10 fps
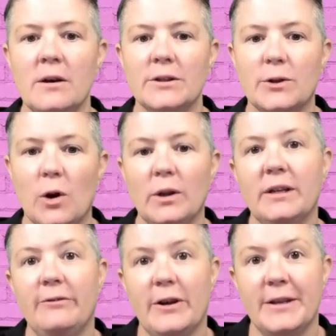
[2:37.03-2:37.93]

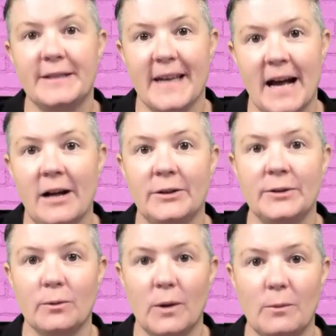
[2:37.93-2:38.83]
Scrolling further
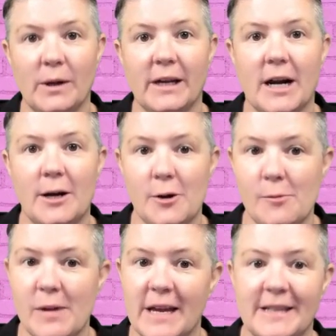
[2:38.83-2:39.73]
down, when we
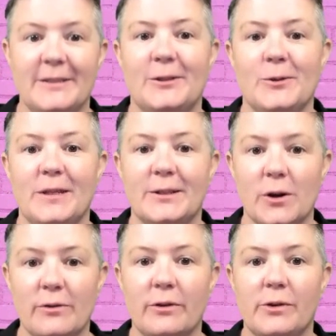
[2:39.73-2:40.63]
come into this
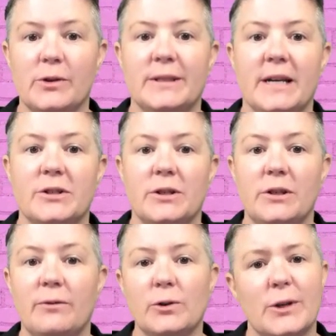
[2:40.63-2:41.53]
overview section,
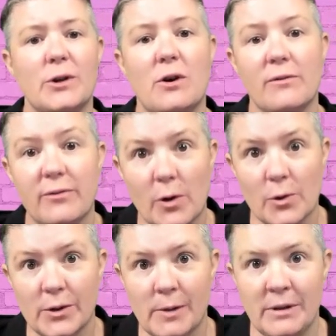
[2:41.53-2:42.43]
you've also got
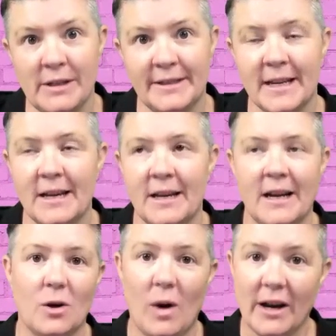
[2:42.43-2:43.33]
phone numbers.
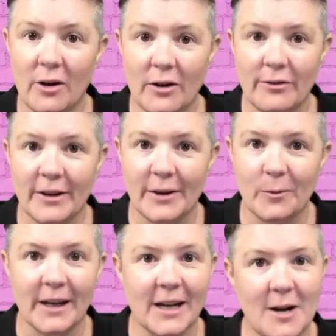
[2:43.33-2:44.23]
Quite often
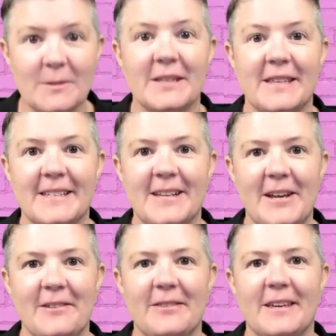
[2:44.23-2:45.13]
when I come to these
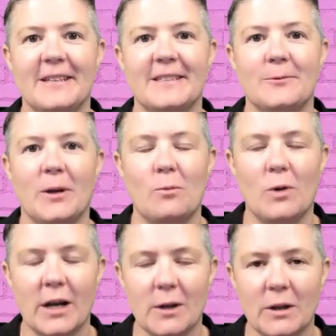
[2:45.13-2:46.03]
kind of things, when I'm
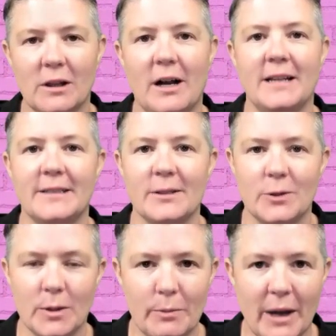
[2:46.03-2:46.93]
working with clients and
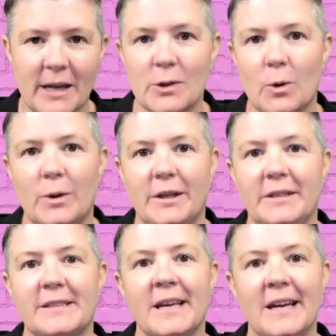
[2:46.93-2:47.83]
doing page audits,